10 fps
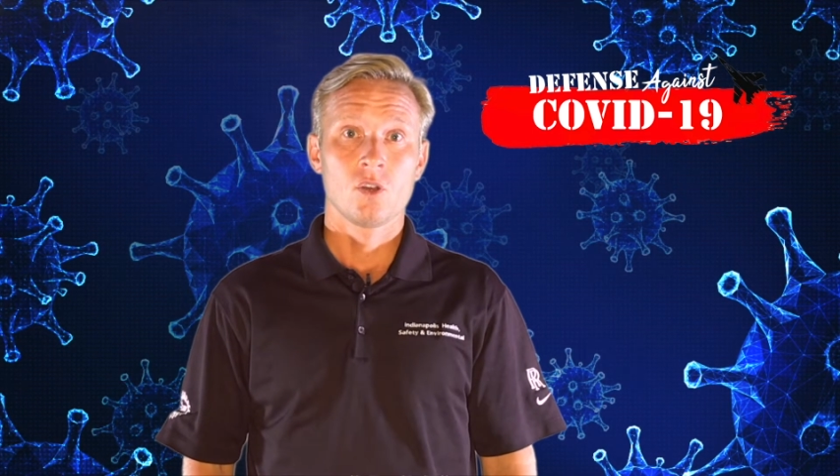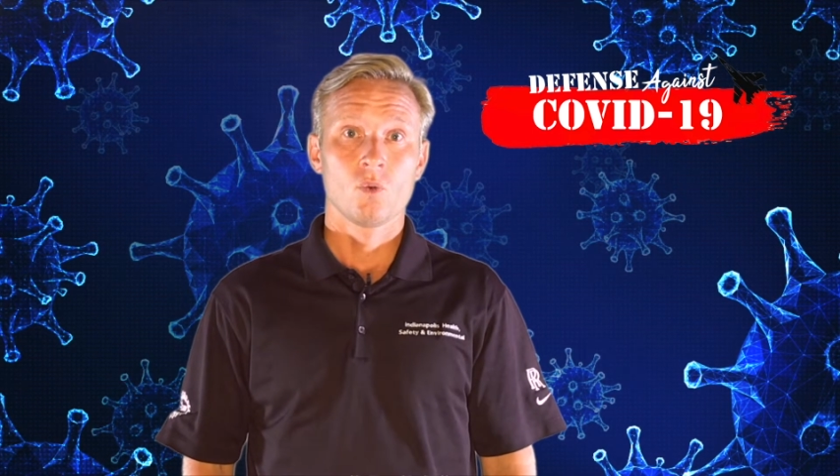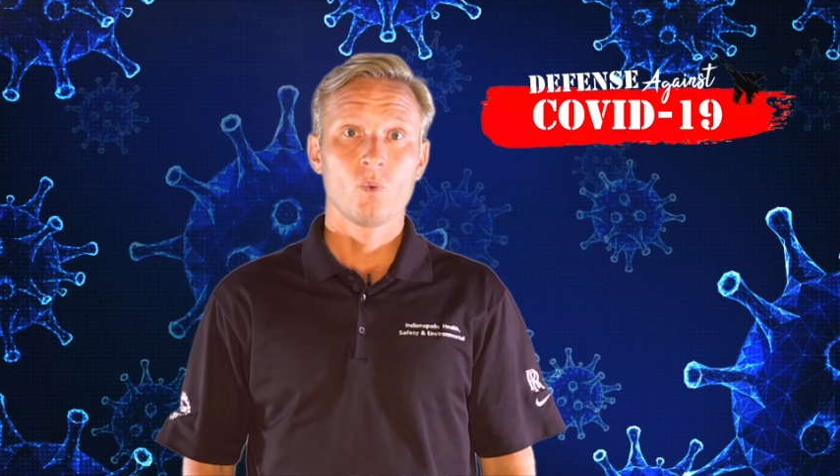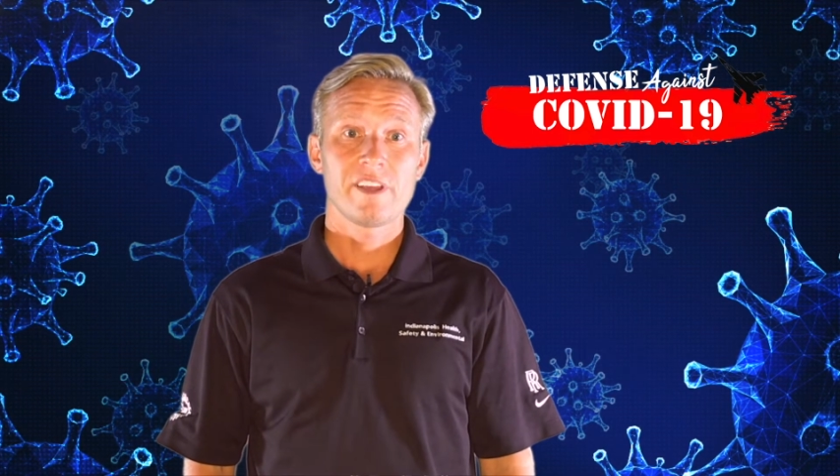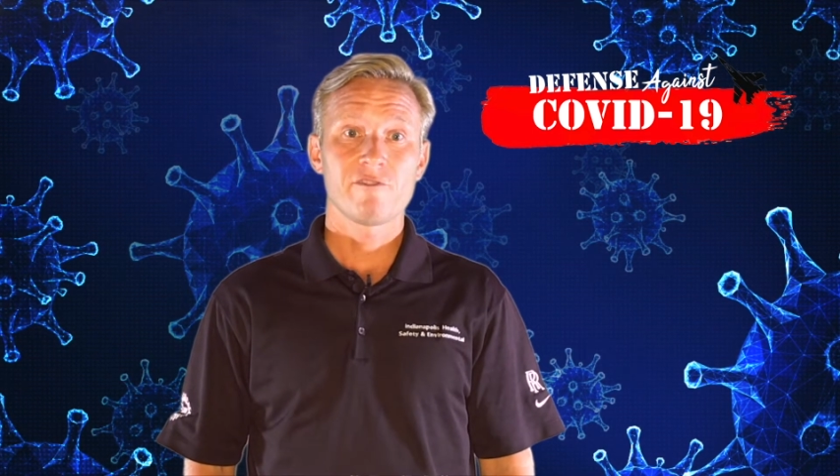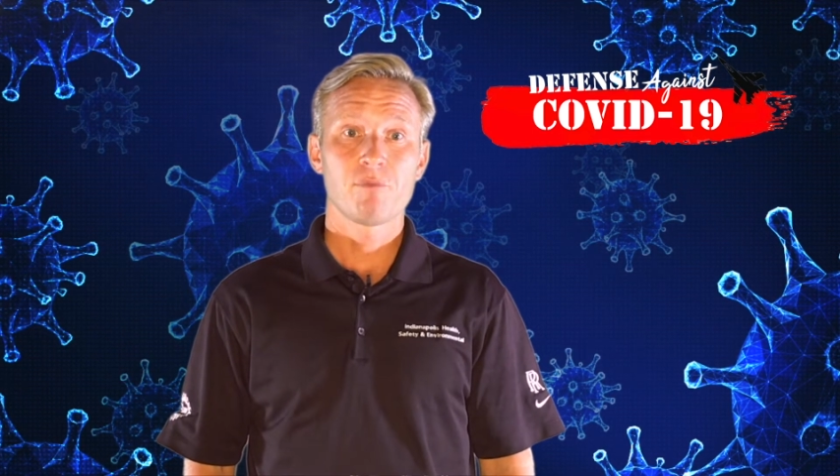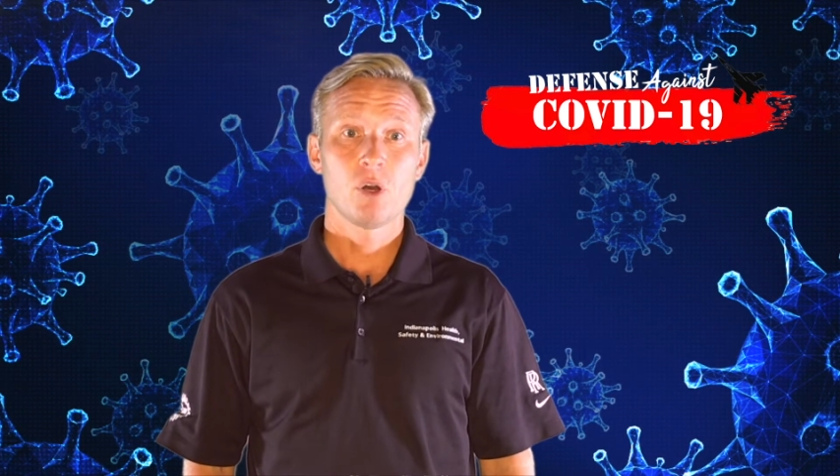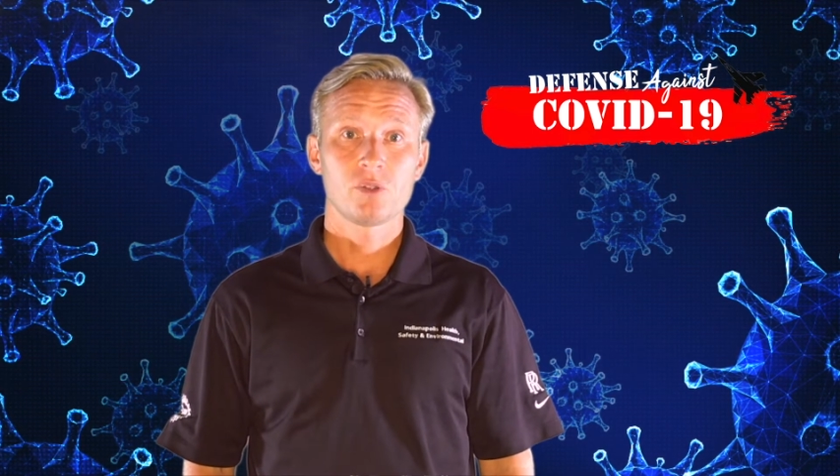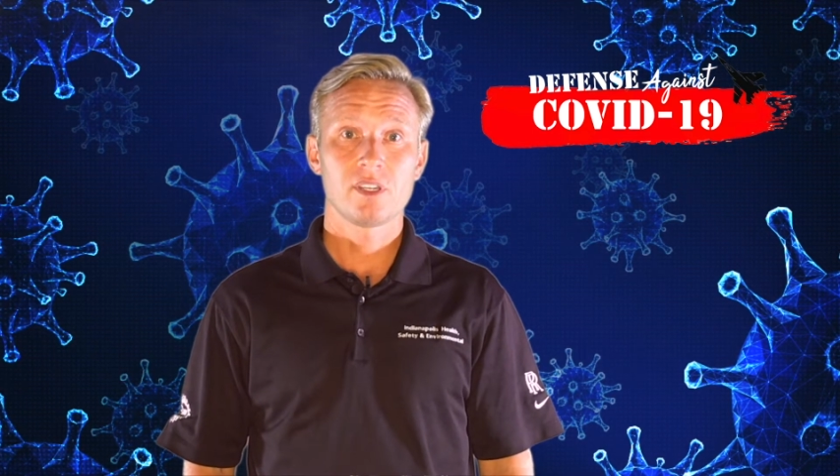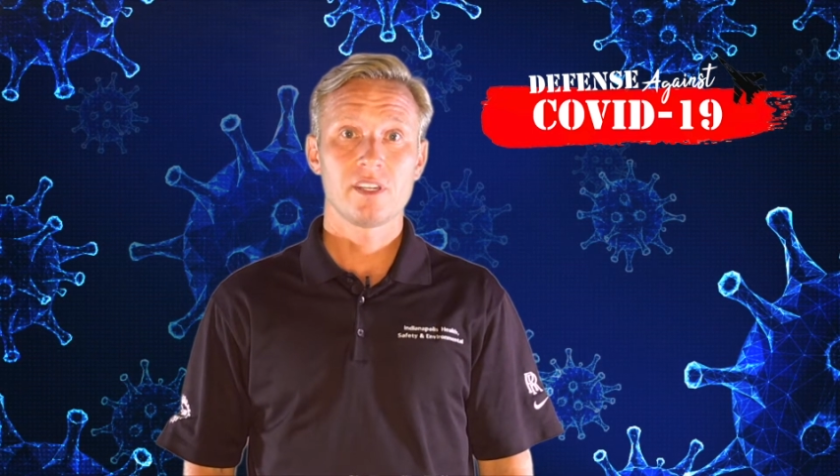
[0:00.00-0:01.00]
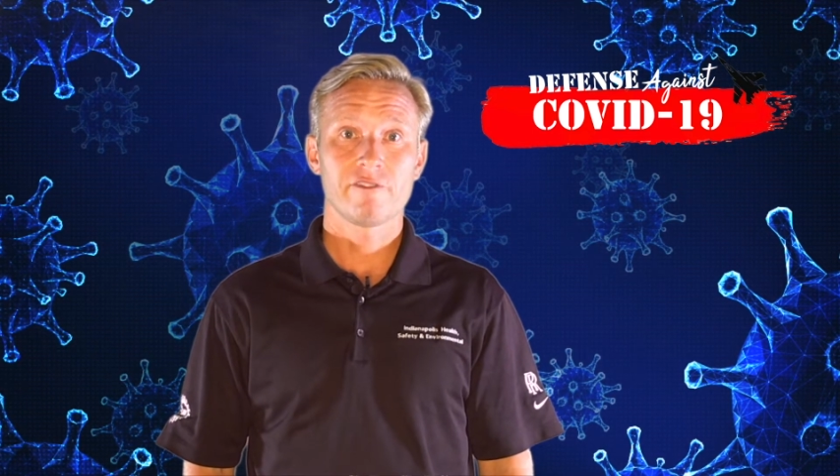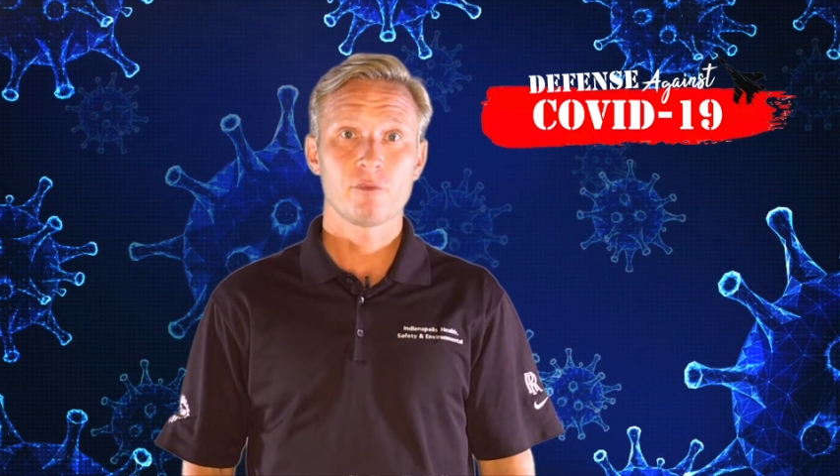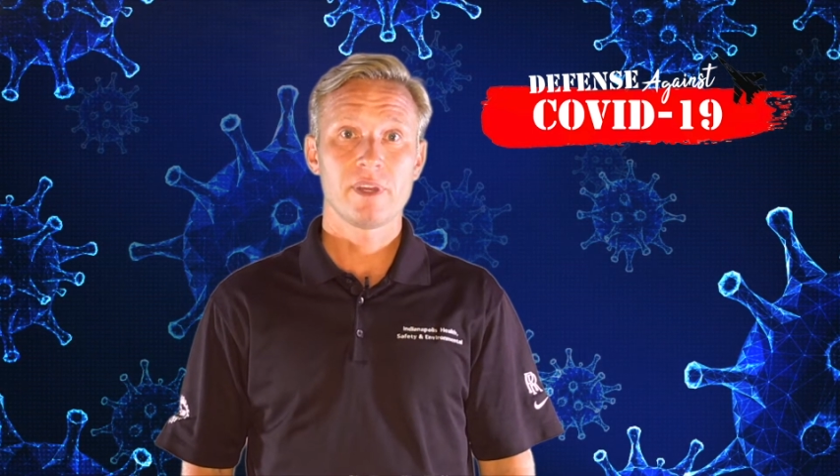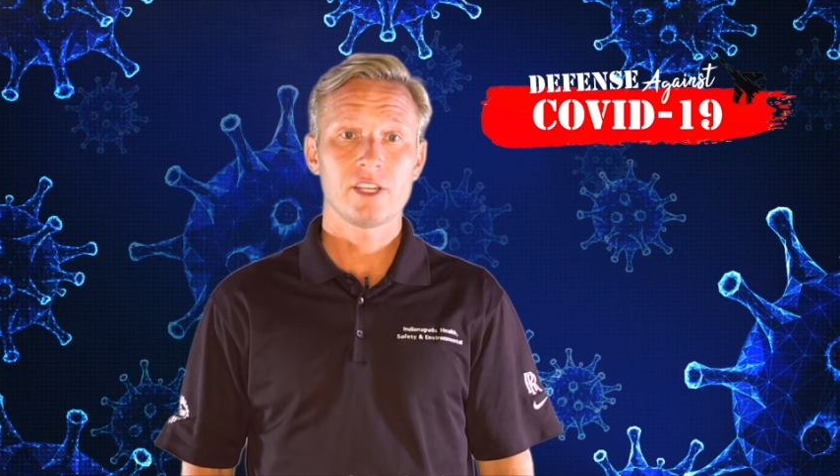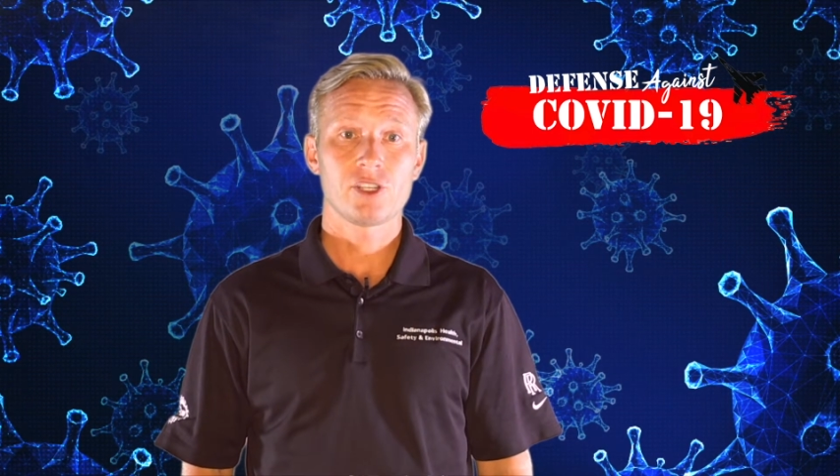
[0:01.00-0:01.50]
We have posted
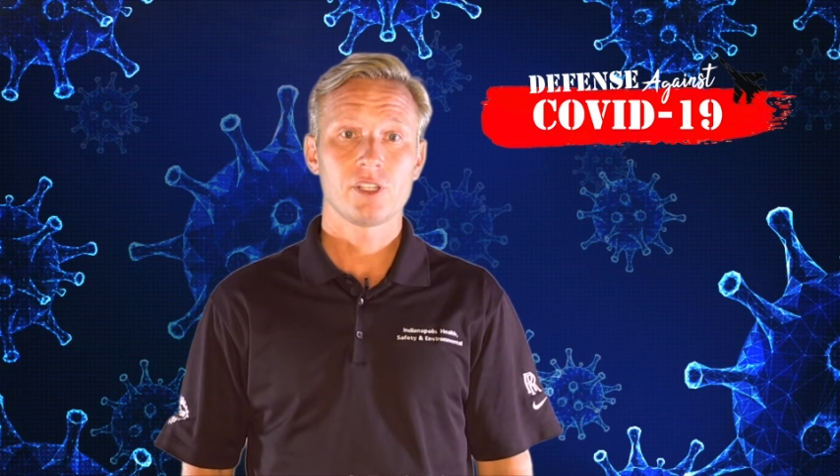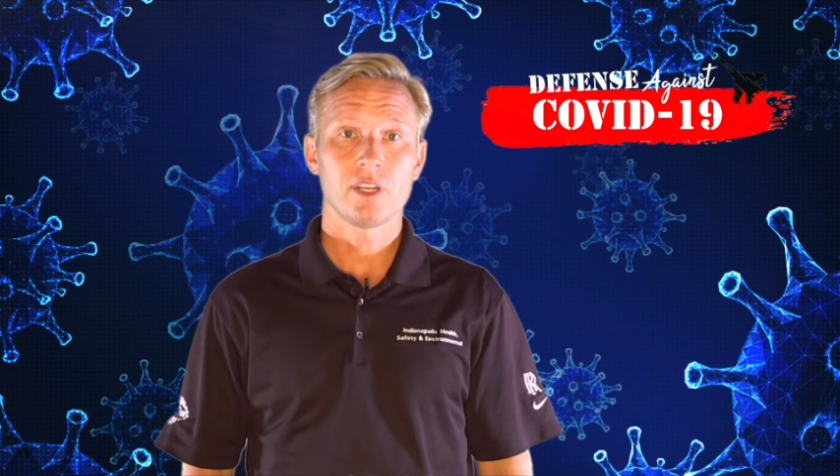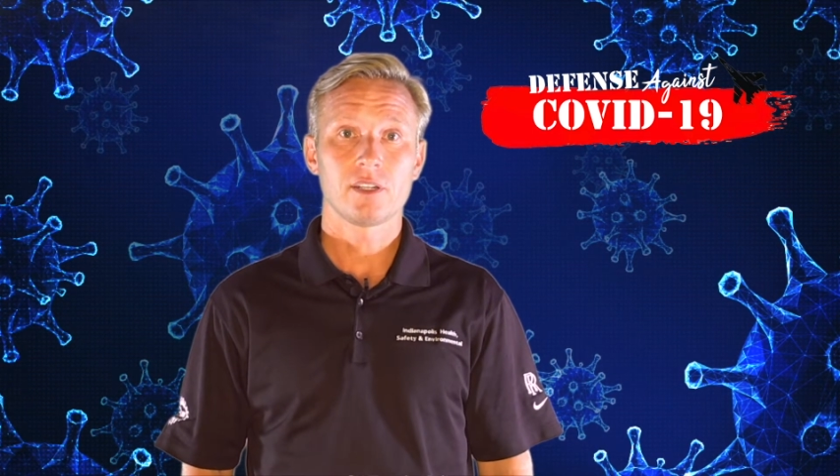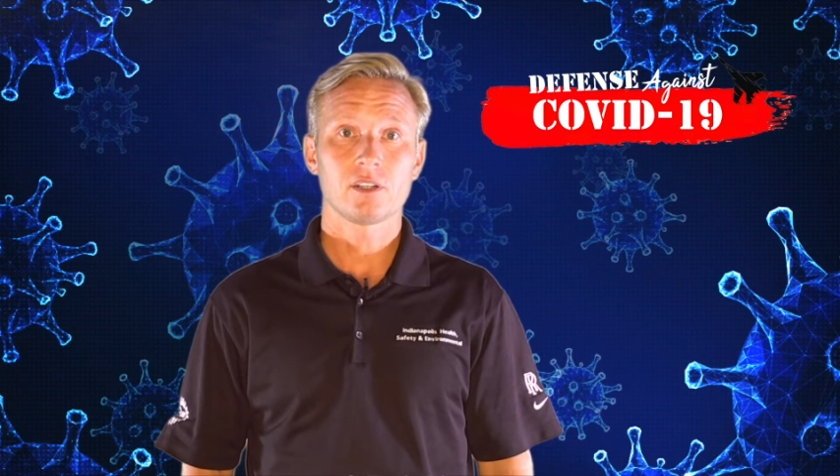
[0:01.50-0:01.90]
information on